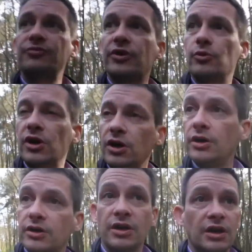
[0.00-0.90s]
for a
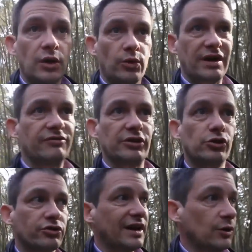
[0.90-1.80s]
walk. We're having a
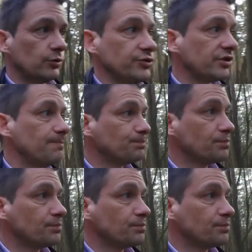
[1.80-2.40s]
look around.